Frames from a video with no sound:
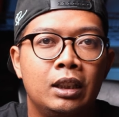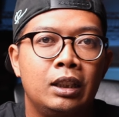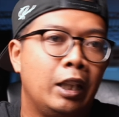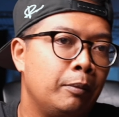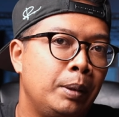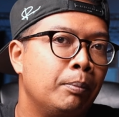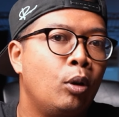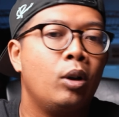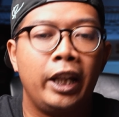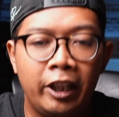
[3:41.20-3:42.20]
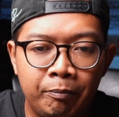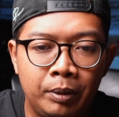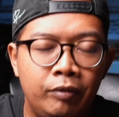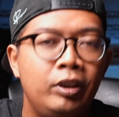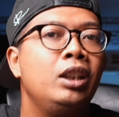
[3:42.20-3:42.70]
There'll be more
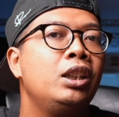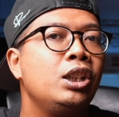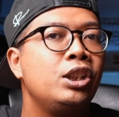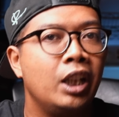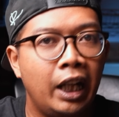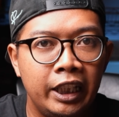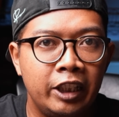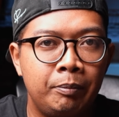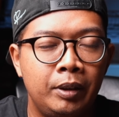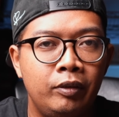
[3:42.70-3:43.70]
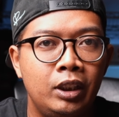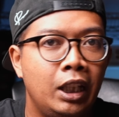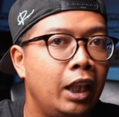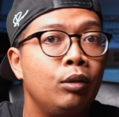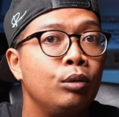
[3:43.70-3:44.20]
FPV, DJI
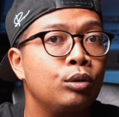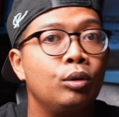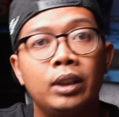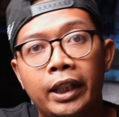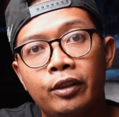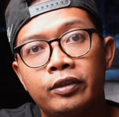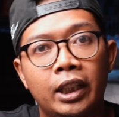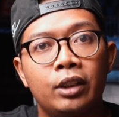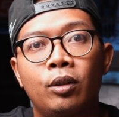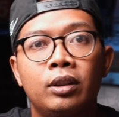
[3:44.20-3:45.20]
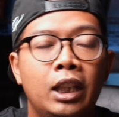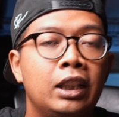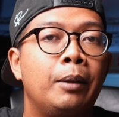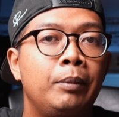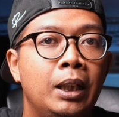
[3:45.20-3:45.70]
FPV and also line of sight
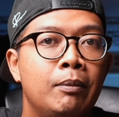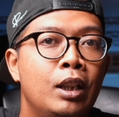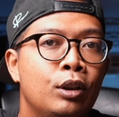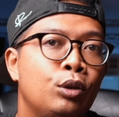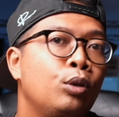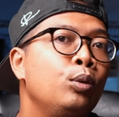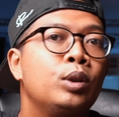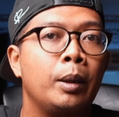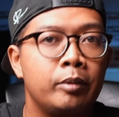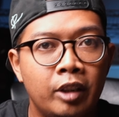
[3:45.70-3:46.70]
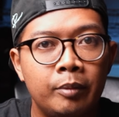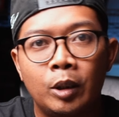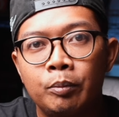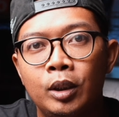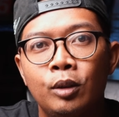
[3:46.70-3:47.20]
content coming up, so do subscribe
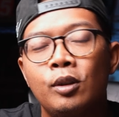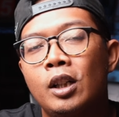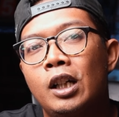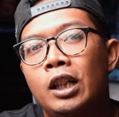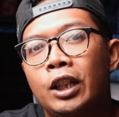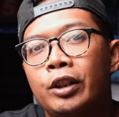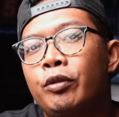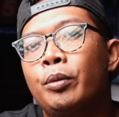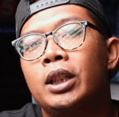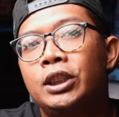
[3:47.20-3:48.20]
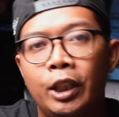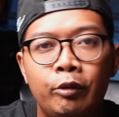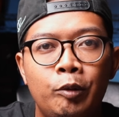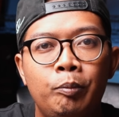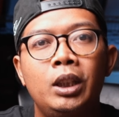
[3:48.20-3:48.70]
down below. Now if you want to chat
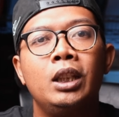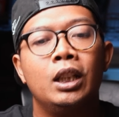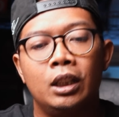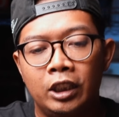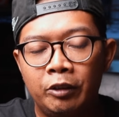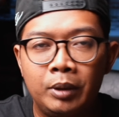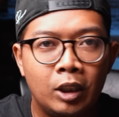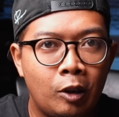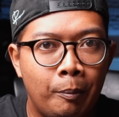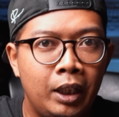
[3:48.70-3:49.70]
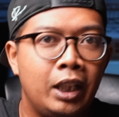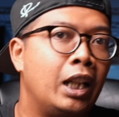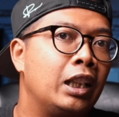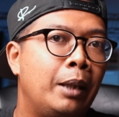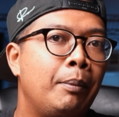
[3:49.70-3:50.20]
with me, leave me a comment and
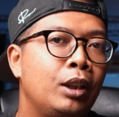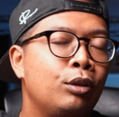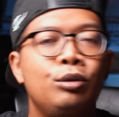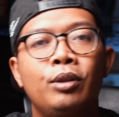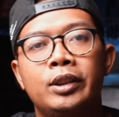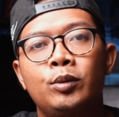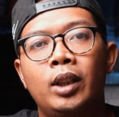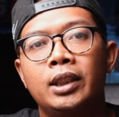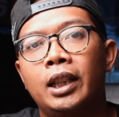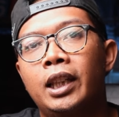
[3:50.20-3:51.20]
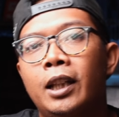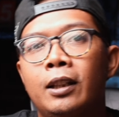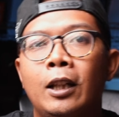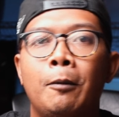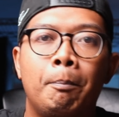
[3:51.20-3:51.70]
I'll get back to you as soon as I
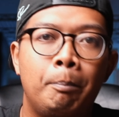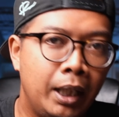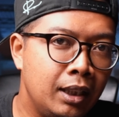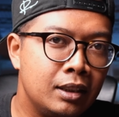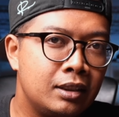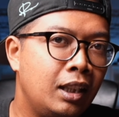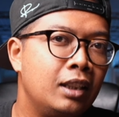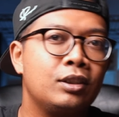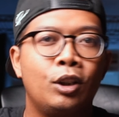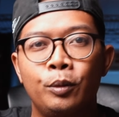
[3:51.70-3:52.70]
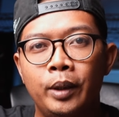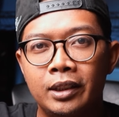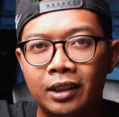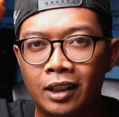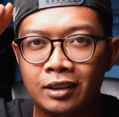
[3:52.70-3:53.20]
can. Now pilots, as
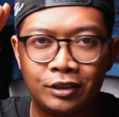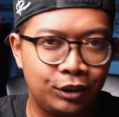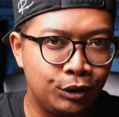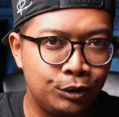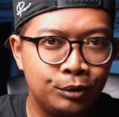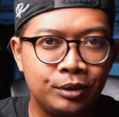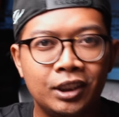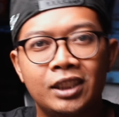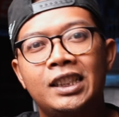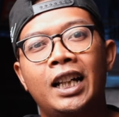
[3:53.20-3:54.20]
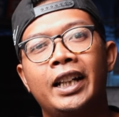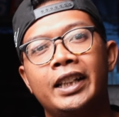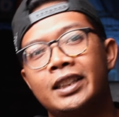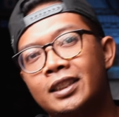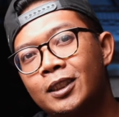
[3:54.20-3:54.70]
always, I'll see you in the
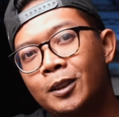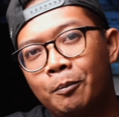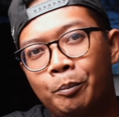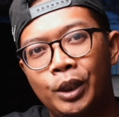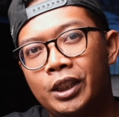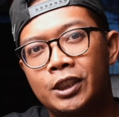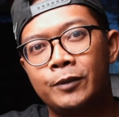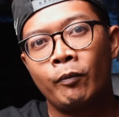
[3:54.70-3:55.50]
skies. Peace.